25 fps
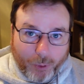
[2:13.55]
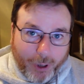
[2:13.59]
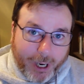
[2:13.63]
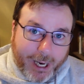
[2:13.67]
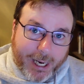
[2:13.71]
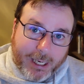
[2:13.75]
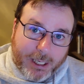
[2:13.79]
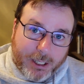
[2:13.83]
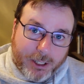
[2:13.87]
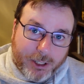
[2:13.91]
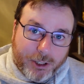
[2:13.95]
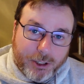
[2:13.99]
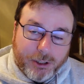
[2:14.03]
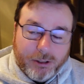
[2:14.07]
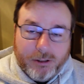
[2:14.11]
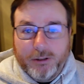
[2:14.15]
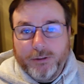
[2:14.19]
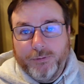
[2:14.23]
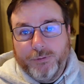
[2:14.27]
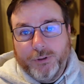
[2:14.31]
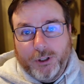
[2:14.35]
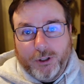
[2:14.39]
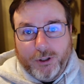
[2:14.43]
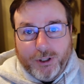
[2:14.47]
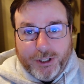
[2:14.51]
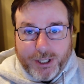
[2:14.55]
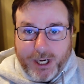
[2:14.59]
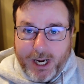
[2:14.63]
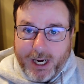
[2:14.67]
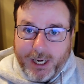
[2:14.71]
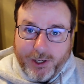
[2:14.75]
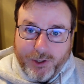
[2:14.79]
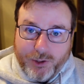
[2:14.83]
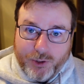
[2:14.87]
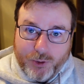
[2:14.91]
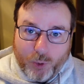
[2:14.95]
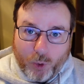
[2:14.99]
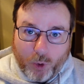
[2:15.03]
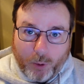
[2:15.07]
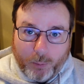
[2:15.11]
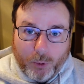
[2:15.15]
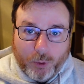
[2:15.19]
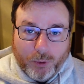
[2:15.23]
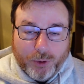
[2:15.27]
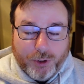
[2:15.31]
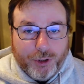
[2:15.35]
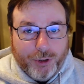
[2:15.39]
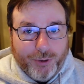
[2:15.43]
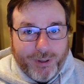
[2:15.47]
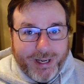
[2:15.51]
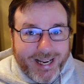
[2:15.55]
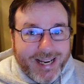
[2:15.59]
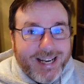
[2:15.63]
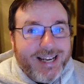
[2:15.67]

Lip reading: range of your attack as normal to